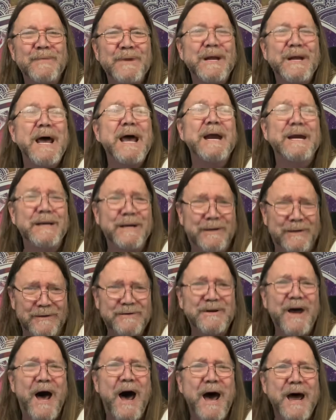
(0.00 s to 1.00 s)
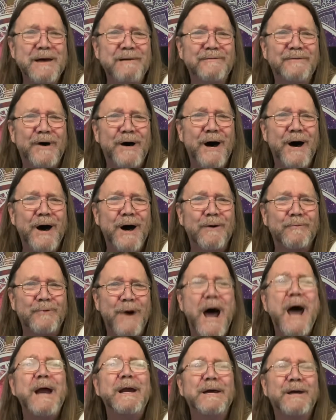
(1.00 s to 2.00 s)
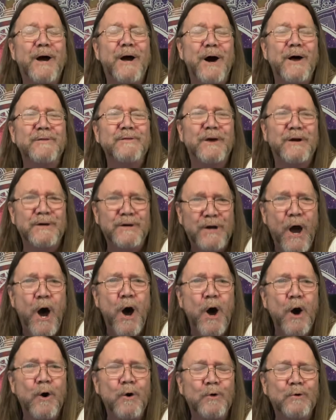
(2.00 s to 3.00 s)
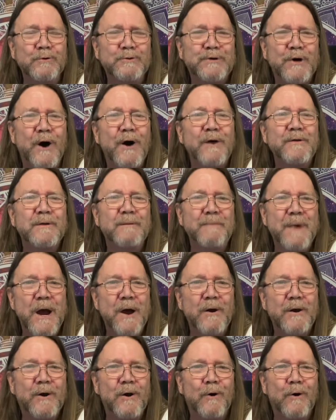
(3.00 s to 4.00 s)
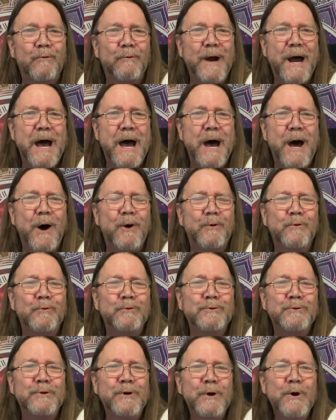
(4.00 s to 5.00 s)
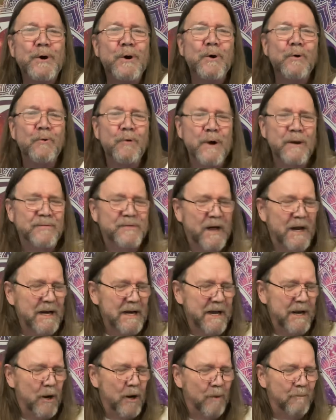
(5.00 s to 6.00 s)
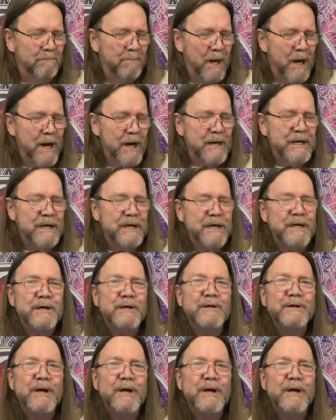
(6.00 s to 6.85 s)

Lady Godiva riding on the goat on the merry-go-round with the little bunny,